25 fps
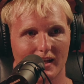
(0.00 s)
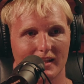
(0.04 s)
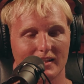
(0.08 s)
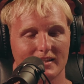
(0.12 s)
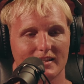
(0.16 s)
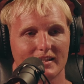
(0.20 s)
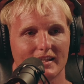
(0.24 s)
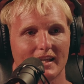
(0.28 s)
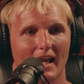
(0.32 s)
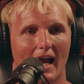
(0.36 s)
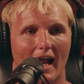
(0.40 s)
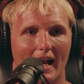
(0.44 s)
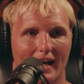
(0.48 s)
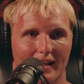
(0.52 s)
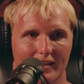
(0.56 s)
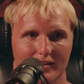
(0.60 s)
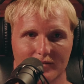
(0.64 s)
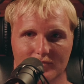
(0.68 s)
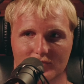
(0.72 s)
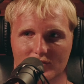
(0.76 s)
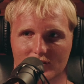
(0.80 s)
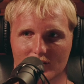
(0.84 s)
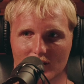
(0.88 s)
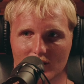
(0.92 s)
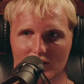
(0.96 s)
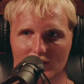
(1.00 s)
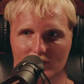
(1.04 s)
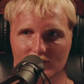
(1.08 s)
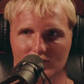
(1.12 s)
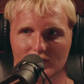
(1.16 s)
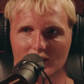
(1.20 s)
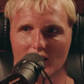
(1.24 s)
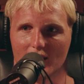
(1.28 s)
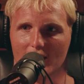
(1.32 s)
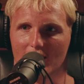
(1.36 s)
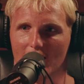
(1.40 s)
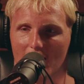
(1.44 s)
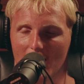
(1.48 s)
and scatter themselves
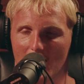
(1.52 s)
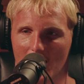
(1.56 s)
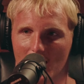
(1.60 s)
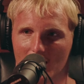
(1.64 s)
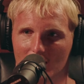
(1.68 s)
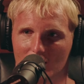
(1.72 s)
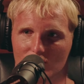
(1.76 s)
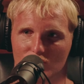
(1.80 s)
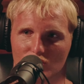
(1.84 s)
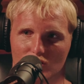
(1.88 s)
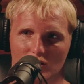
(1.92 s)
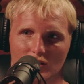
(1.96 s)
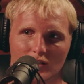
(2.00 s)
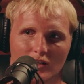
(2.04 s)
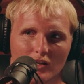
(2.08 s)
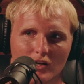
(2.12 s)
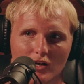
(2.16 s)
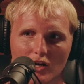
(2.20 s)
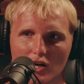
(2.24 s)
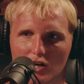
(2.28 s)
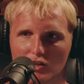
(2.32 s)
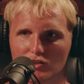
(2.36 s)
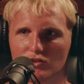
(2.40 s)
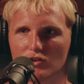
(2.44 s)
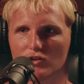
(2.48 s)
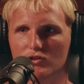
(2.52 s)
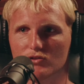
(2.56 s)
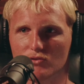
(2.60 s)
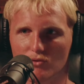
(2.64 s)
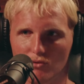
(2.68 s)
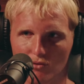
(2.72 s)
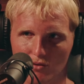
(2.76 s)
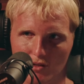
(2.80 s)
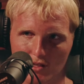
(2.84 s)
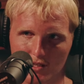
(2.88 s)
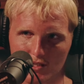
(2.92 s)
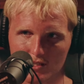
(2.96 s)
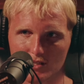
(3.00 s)
and their energy across
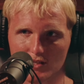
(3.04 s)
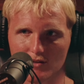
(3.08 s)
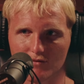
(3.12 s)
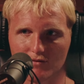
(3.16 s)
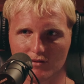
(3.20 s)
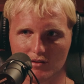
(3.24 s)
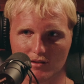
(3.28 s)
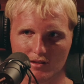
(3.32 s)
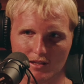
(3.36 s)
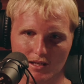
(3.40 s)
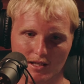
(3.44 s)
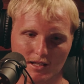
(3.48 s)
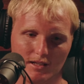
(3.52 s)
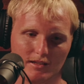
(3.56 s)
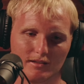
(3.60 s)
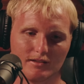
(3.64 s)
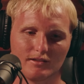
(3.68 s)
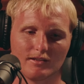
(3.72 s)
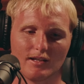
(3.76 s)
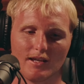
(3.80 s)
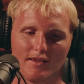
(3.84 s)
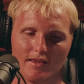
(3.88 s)
all these different things.